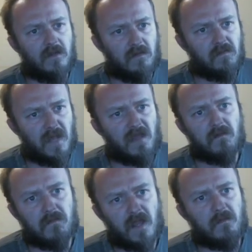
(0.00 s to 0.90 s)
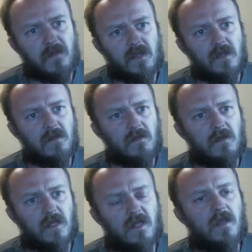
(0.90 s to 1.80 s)
Maybe
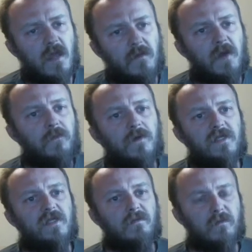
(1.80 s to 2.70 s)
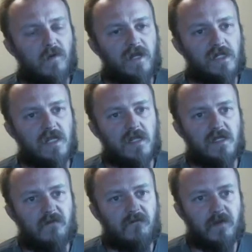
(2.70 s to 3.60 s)
you come up with some questions
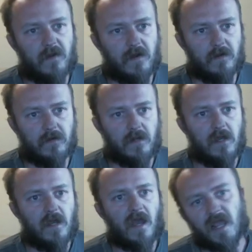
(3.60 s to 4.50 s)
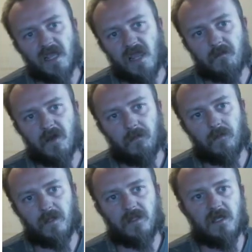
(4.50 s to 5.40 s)
of your own. I came up
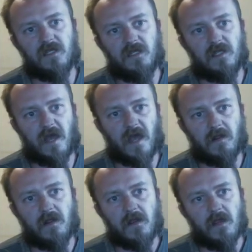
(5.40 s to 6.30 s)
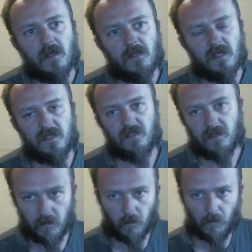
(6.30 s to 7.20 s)
with this
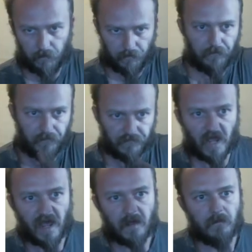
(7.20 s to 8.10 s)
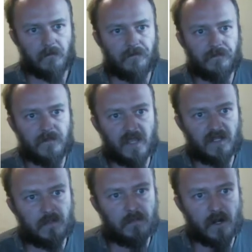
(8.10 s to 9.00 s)
little thought
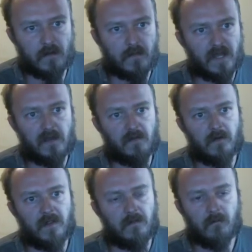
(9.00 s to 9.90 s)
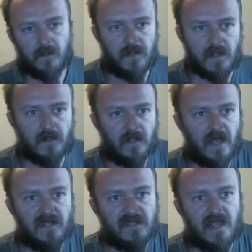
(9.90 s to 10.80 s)
experiment within the
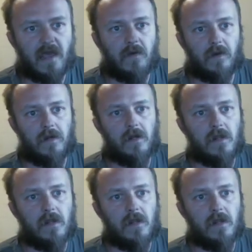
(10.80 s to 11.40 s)
last hour.